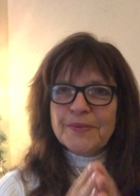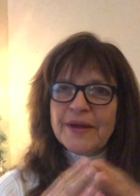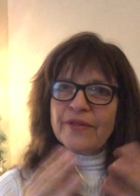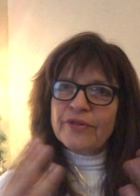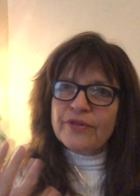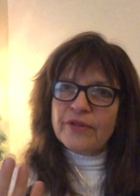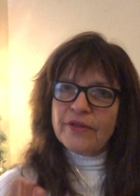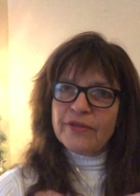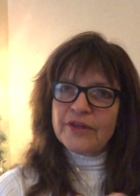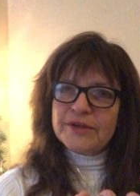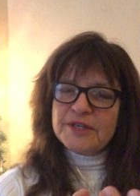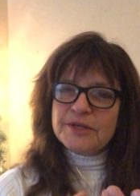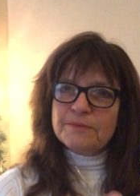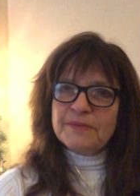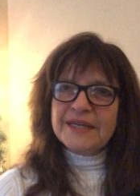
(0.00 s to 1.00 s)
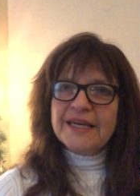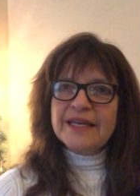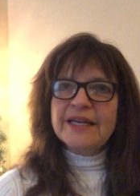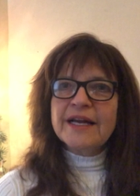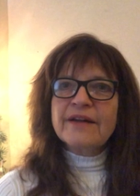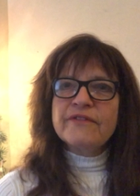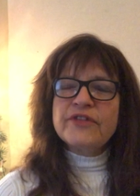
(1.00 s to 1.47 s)
with the
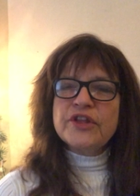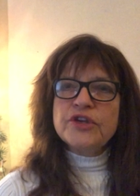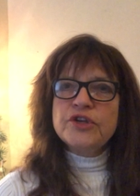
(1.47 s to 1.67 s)
beginning of the